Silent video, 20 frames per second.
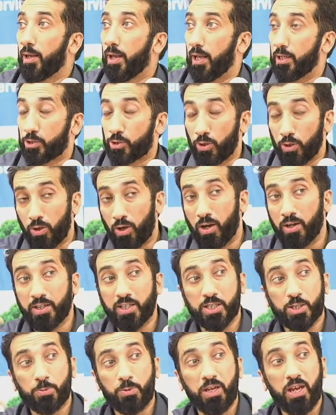So long
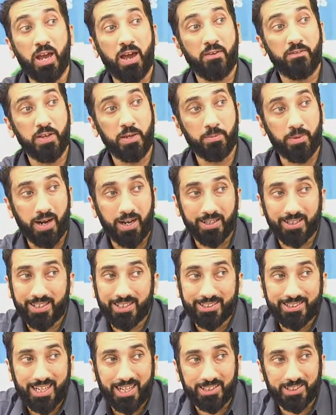as we have iman,
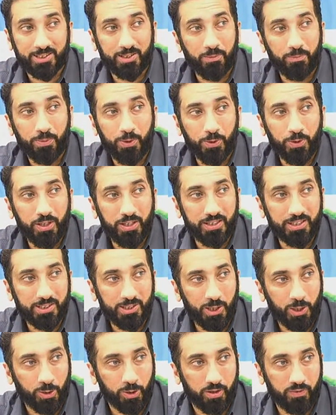because that's the beauty, the
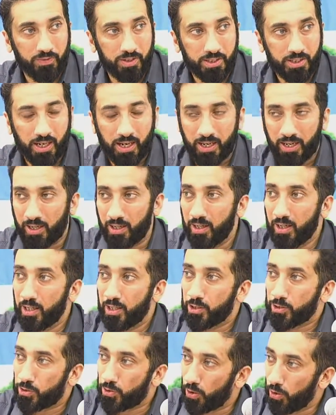secret of this ayah.
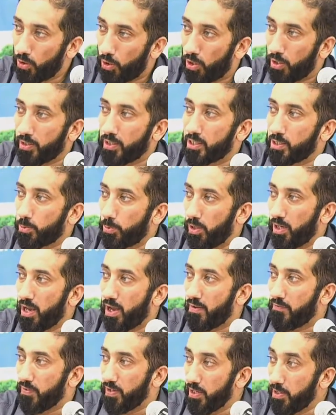So long as we
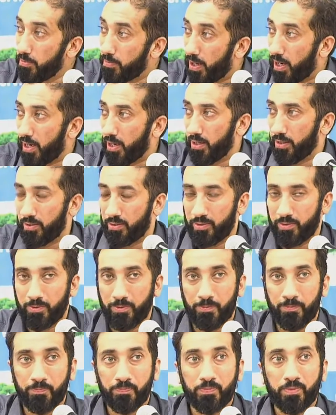have iman,
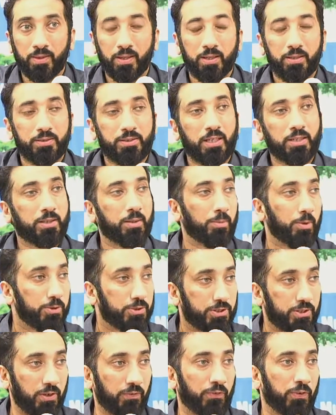then the most
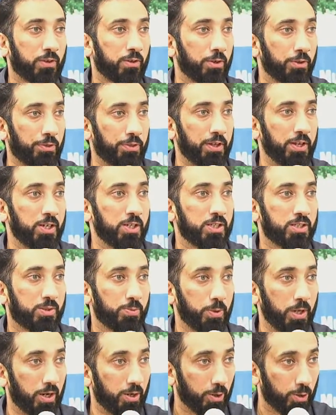difficult things
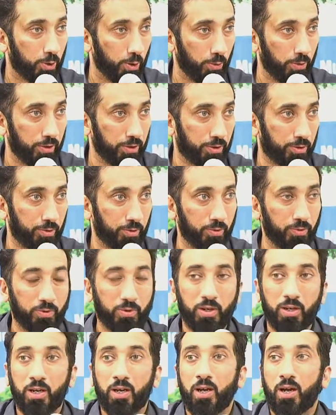we are going through
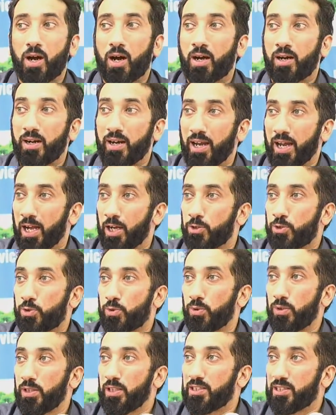are
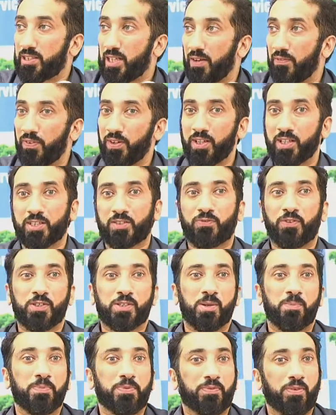actually saving us
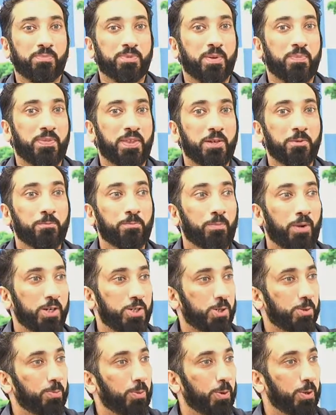from something
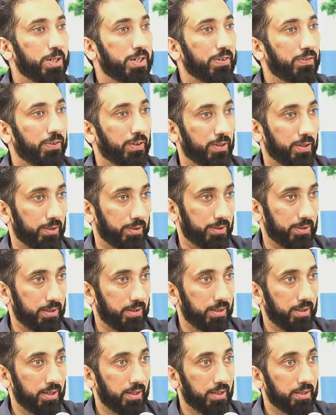much more difficult
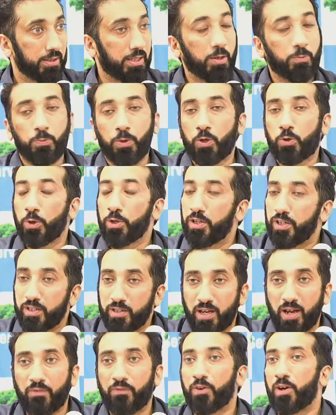that we could
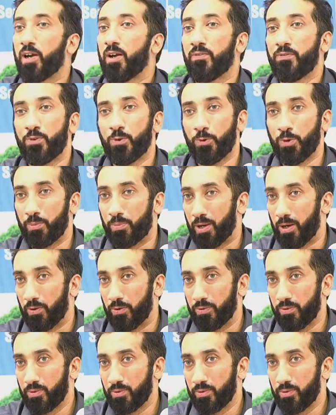never have known about.